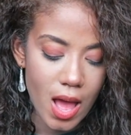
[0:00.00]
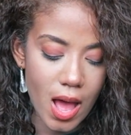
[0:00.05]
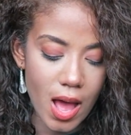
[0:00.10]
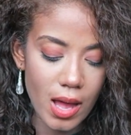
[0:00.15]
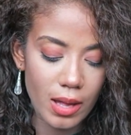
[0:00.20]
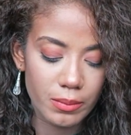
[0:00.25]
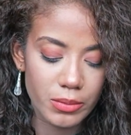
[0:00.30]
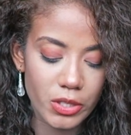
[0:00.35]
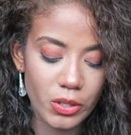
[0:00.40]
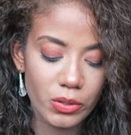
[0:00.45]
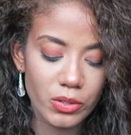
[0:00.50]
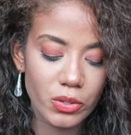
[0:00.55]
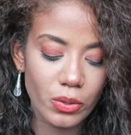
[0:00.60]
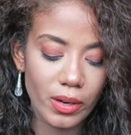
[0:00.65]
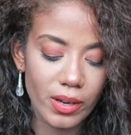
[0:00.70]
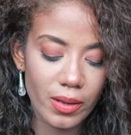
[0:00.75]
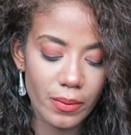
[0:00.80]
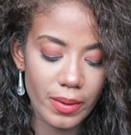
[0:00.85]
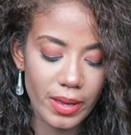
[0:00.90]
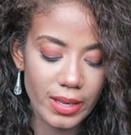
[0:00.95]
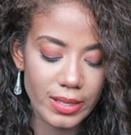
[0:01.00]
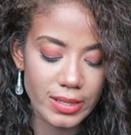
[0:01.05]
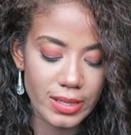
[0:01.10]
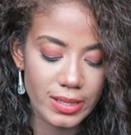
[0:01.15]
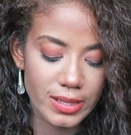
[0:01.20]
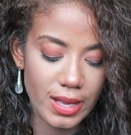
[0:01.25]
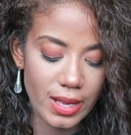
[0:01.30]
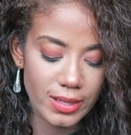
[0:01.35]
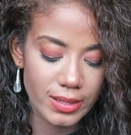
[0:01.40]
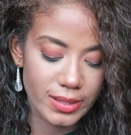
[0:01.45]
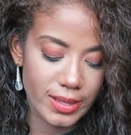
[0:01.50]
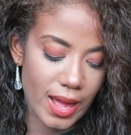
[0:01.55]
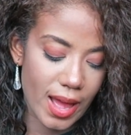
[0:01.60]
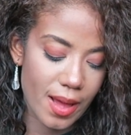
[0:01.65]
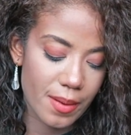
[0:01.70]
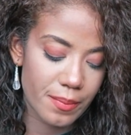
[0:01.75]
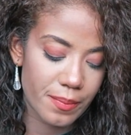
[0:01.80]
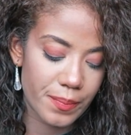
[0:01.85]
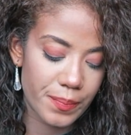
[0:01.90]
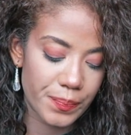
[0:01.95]
So 20 weeks, it says
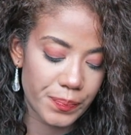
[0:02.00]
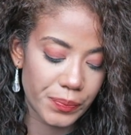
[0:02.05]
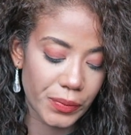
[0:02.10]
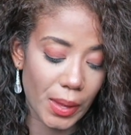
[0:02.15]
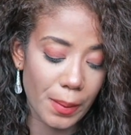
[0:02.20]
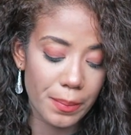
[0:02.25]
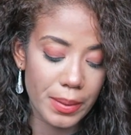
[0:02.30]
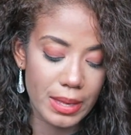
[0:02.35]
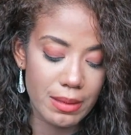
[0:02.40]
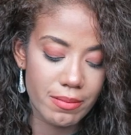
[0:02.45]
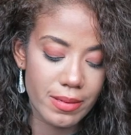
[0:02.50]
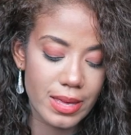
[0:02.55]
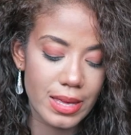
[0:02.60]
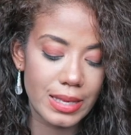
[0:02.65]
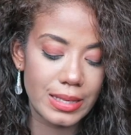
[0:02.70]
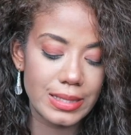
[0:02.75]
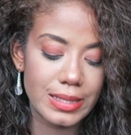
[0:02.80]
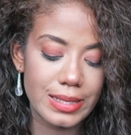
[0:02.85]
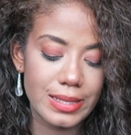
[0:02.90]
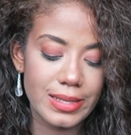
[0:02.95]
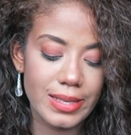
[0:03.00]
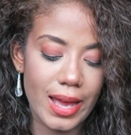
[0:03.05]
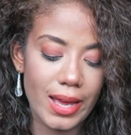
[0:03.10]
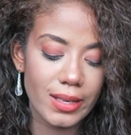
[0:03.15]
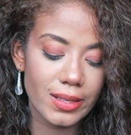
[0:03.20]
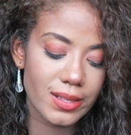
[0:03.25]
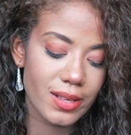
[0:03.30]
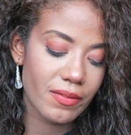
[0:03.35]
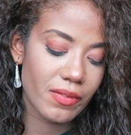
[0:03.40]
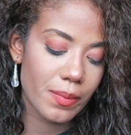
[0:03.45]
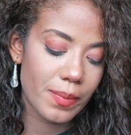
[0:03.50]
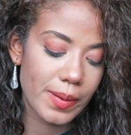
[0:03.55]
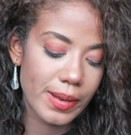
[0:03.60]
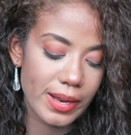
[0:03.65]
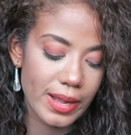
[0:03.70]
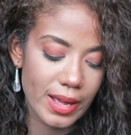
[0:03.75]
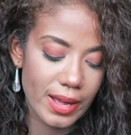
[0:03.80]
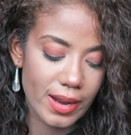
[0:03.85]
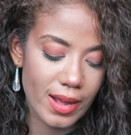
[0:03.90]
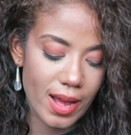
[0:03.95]
that baby is the size of a
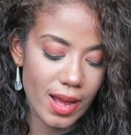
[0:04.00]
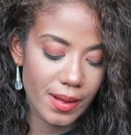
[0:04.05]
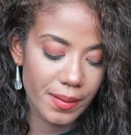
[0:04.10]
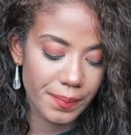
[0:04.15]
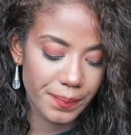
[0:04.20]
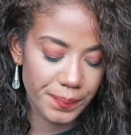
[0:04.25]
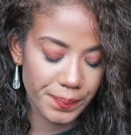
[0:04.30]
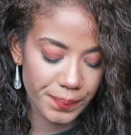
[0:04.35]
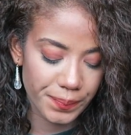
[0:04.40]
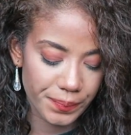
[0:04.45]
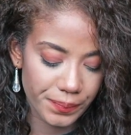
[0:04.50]
banana.